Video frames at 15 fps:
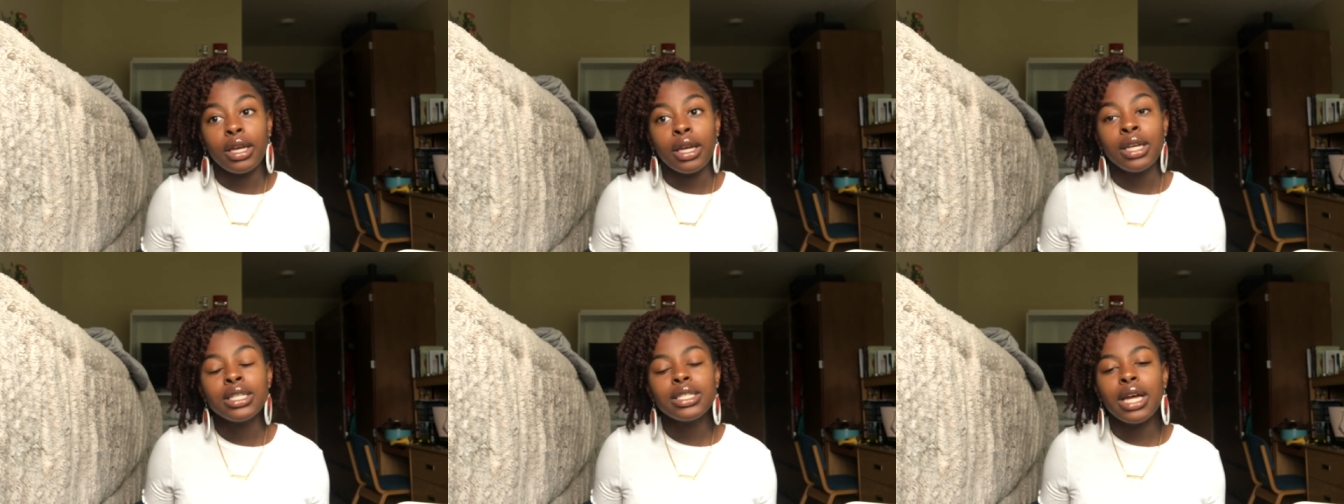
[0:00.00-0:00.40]

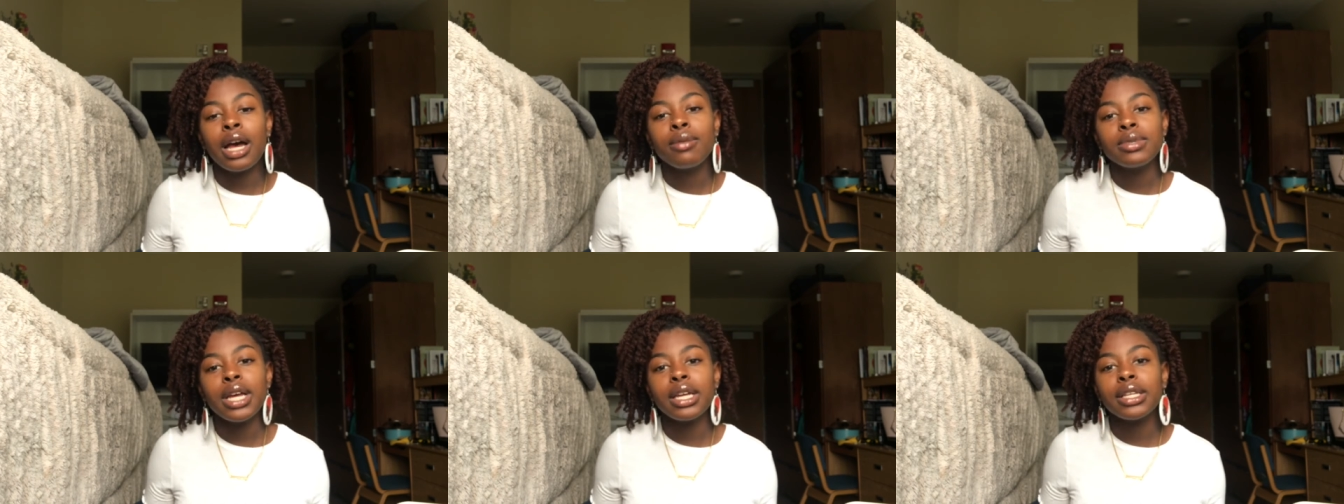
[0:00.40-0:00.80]
it's
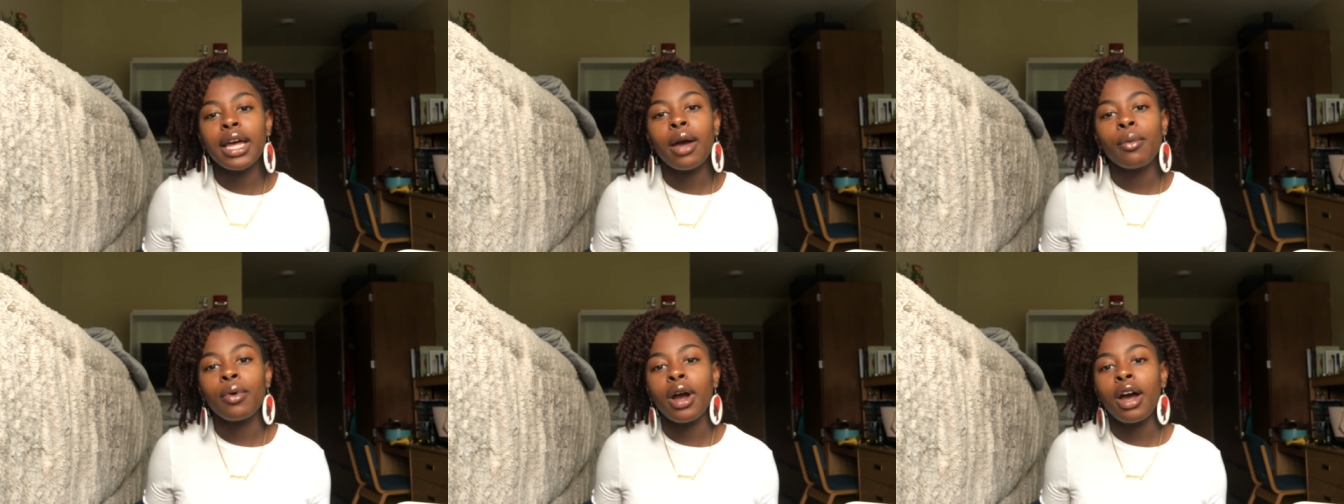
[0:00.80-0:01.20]
times like
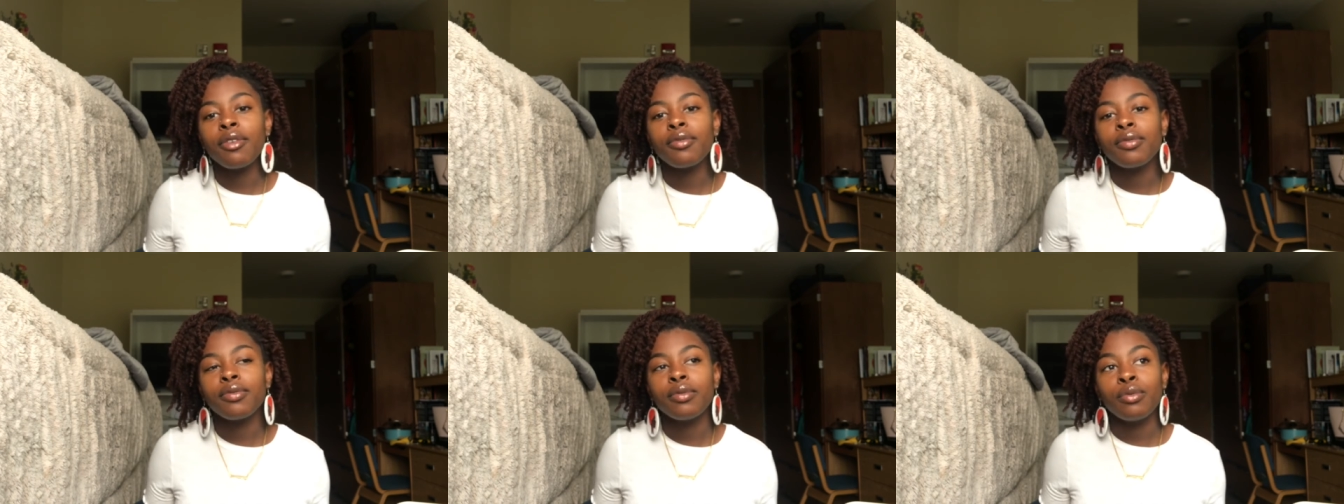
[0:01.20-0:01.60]
that where I
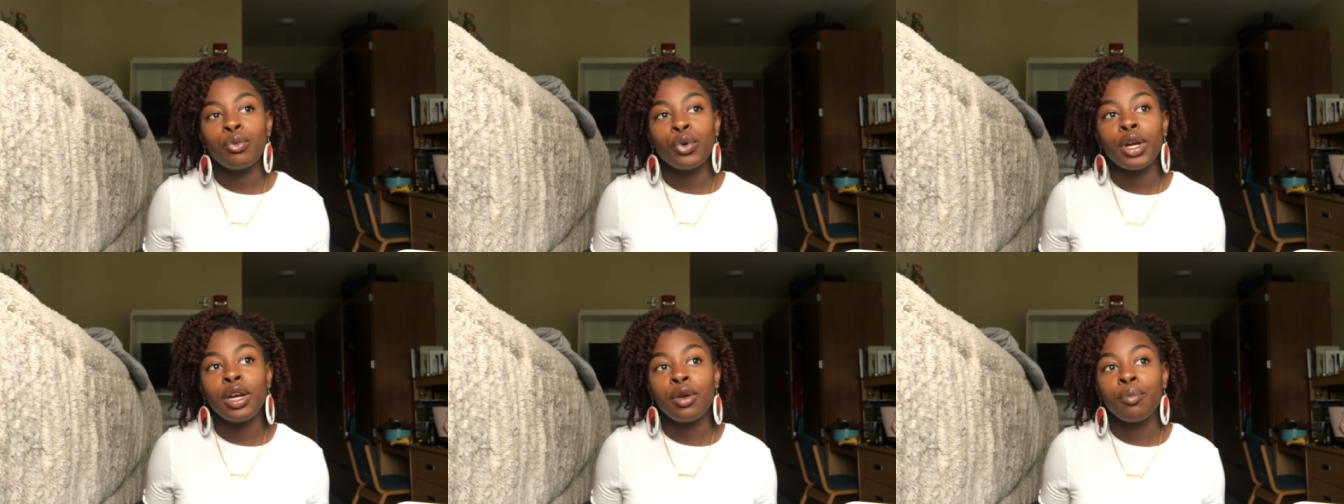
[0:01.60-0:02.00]

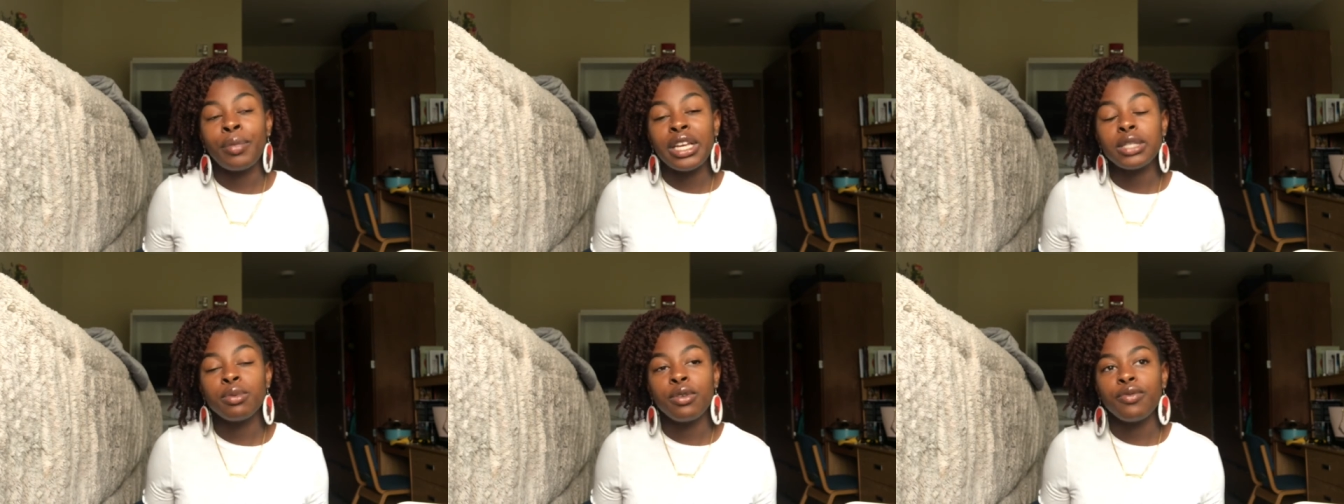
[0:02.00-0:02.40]
where it
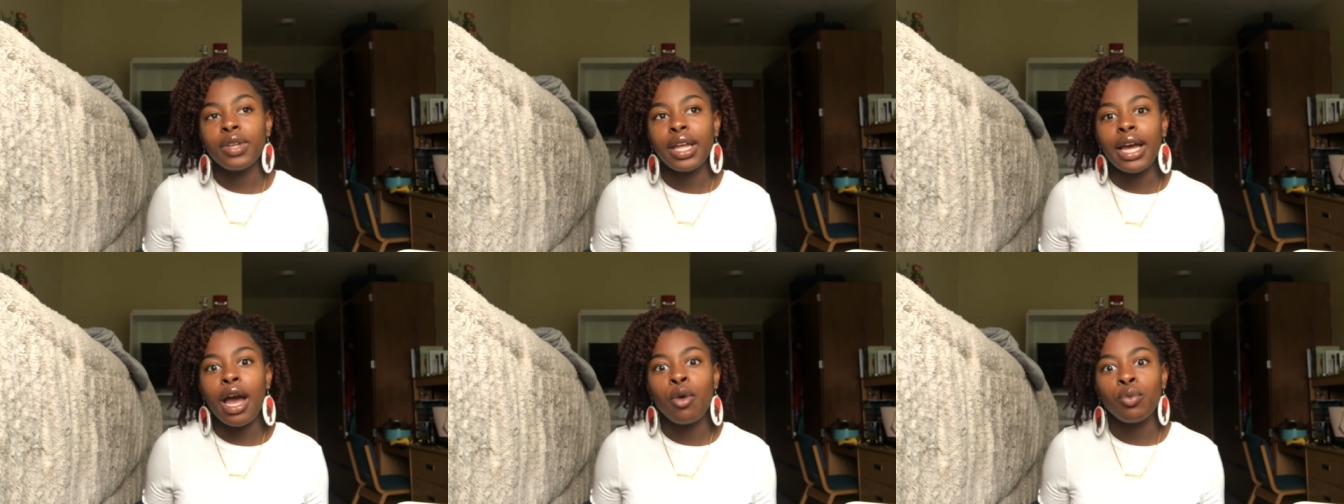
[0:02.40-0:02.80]
makes me feel
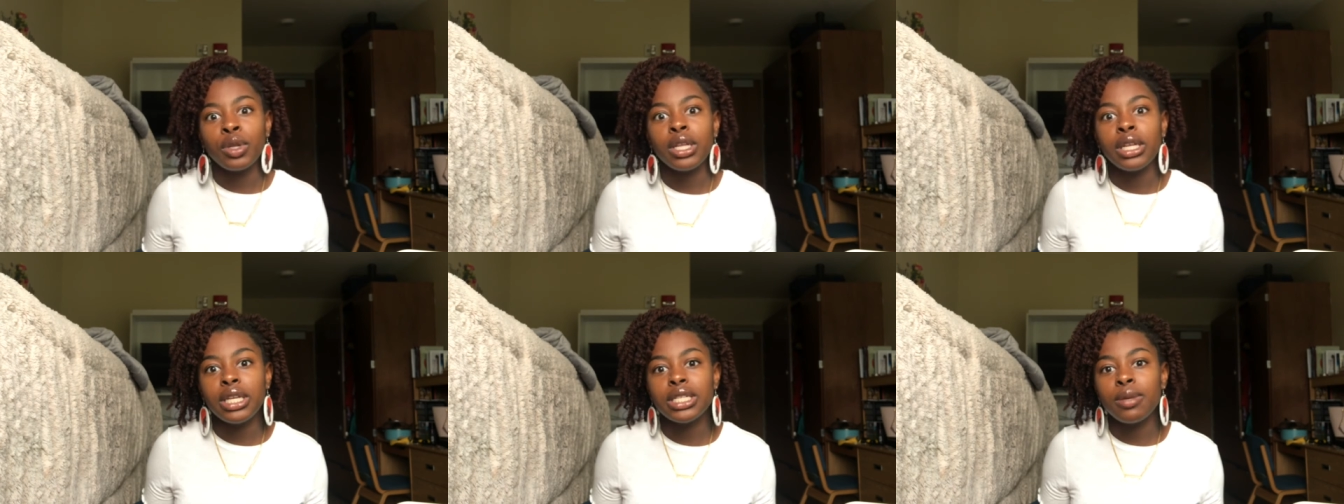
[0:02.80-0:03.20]
like I
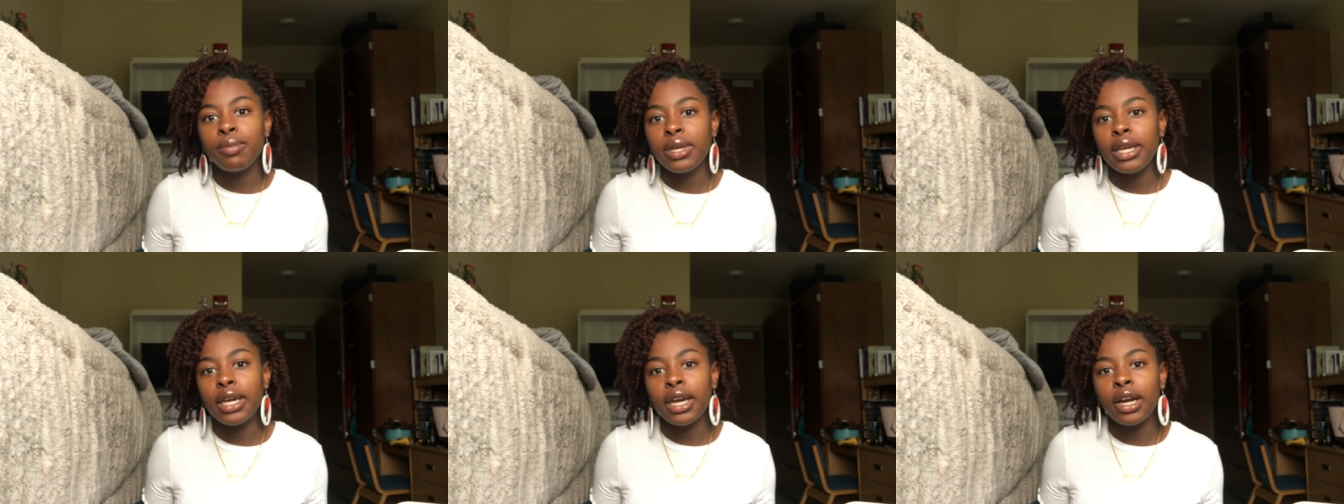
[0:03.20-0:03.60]
really need to
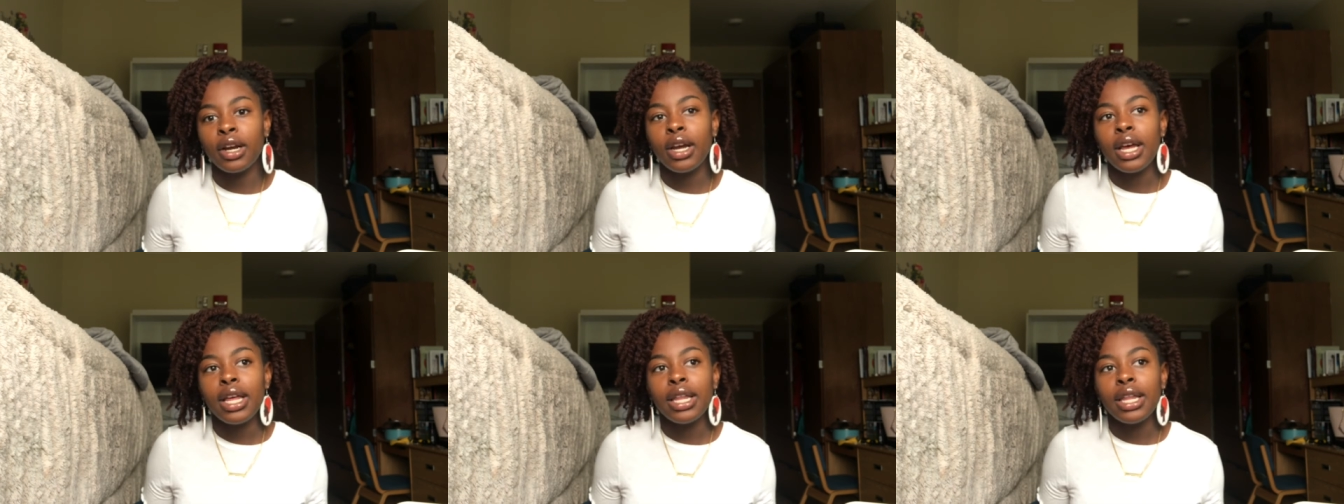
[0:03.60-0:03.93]
be here.